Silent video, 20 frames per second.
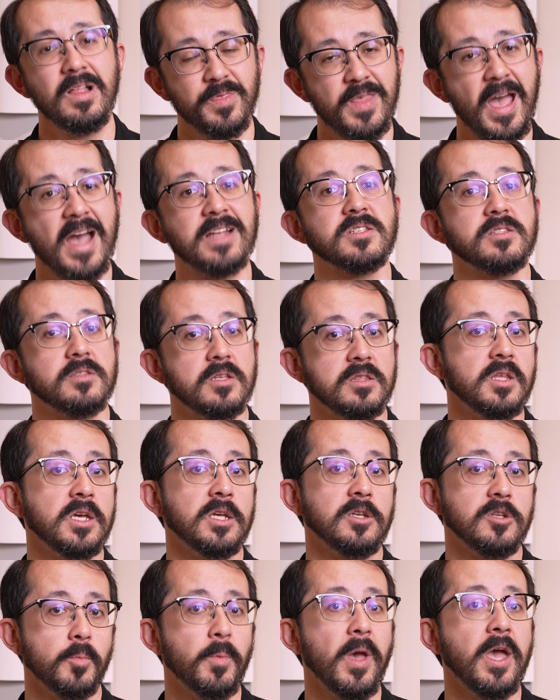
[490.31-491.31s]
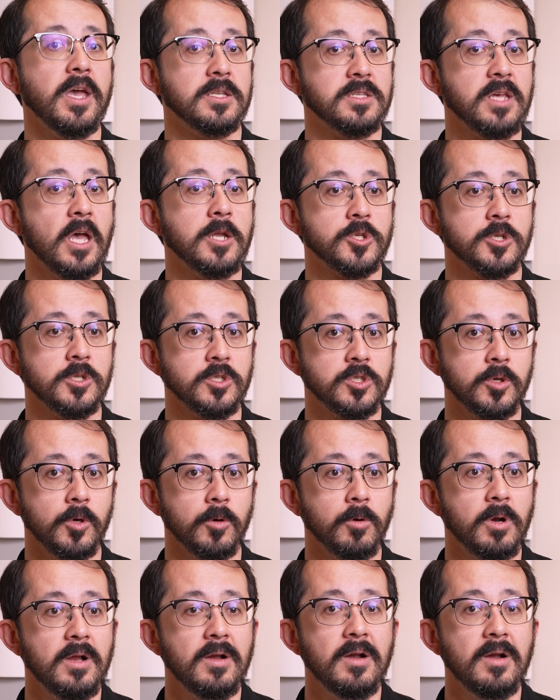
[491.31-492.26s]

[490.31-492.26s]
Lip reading: that's the thing to pay attention to.